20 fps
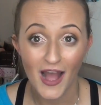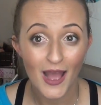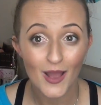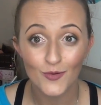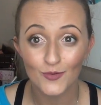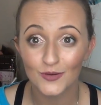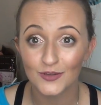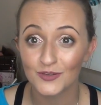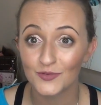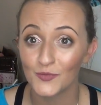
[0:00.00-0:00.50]
I
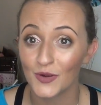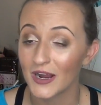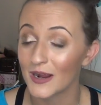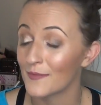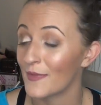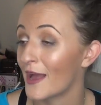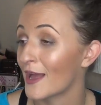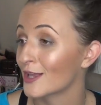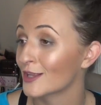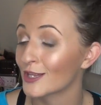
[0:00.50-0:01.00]
will
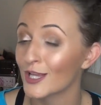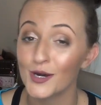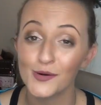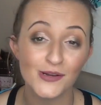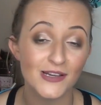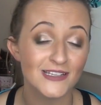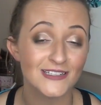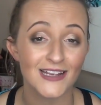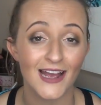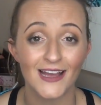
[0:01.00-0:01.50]
wear my
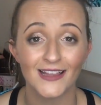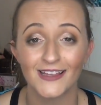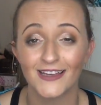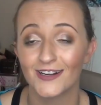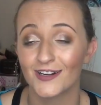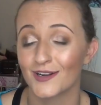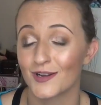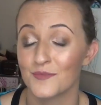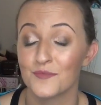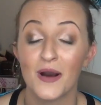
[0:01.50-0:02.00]
glowiest
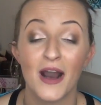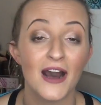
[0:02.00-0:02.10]
highlighter I can